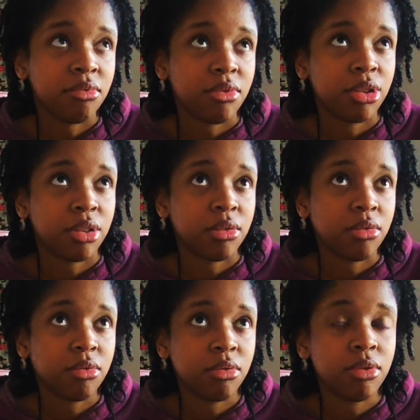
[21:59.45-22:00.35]
Or no.
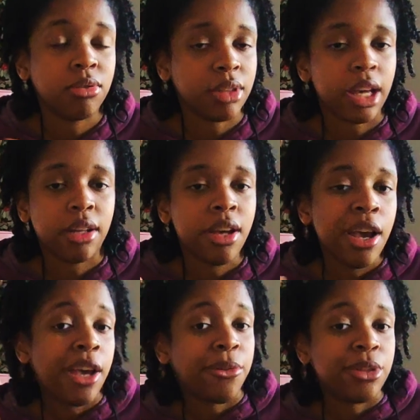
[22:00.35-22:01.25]
Yeah.
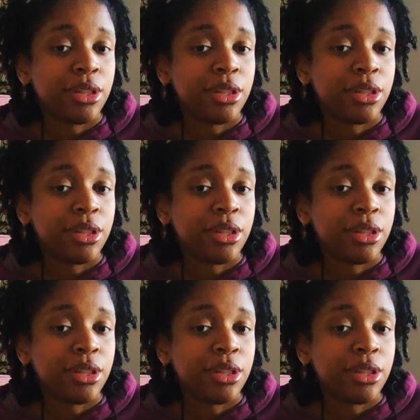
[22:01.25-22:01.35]
To